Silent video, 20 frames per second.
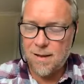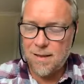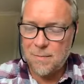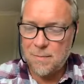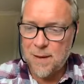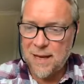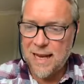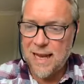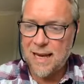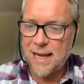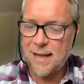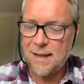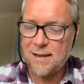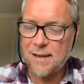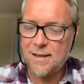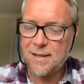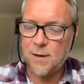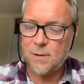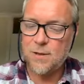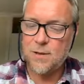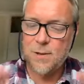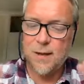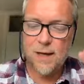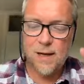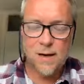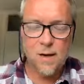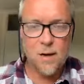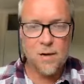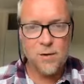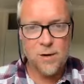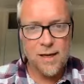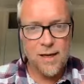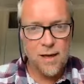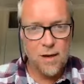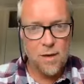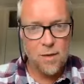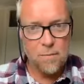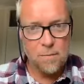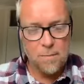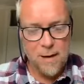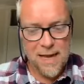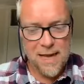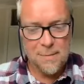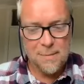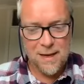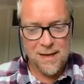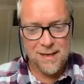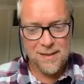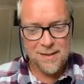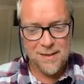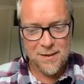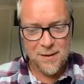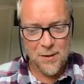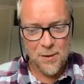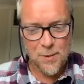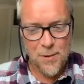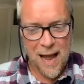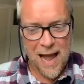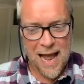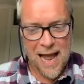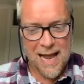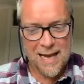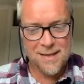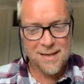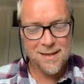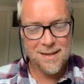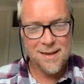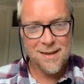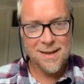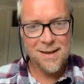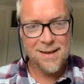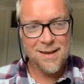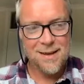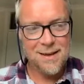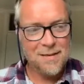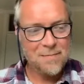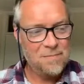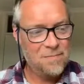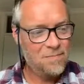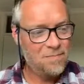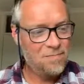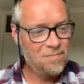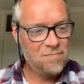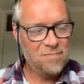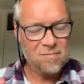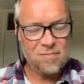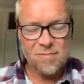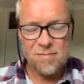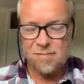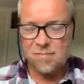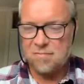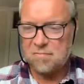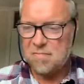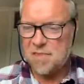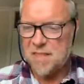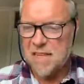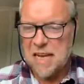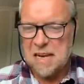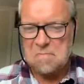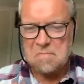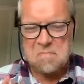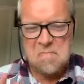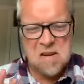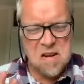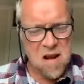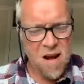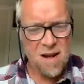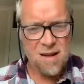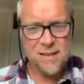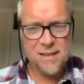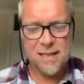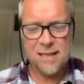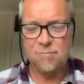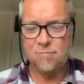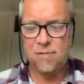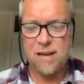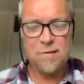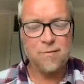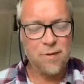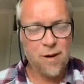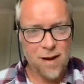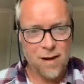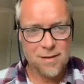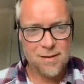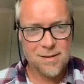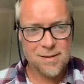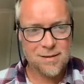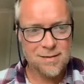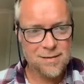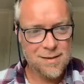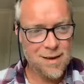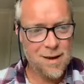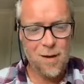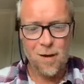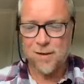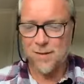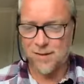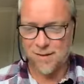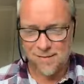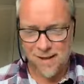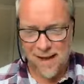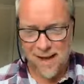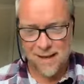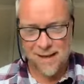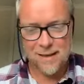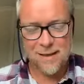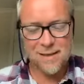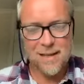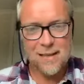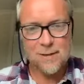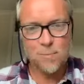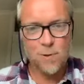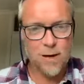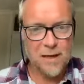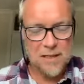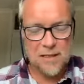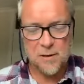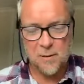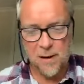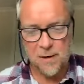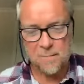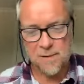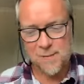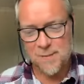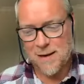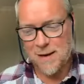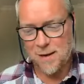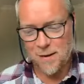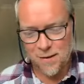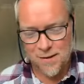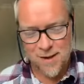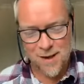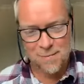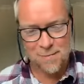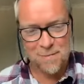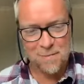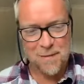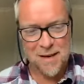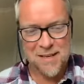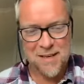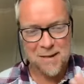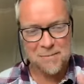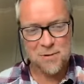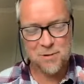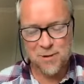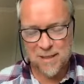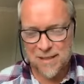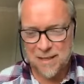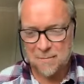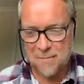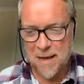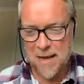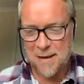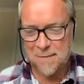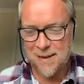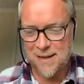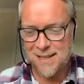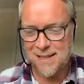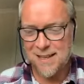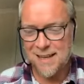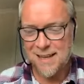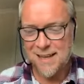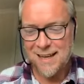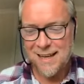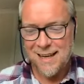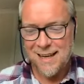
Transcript: at the beginning of this, I was doing a lot treating a lot of babies who had say nasty reflux, lots of that, because that's what I do. I spend a lot of time my time treating babies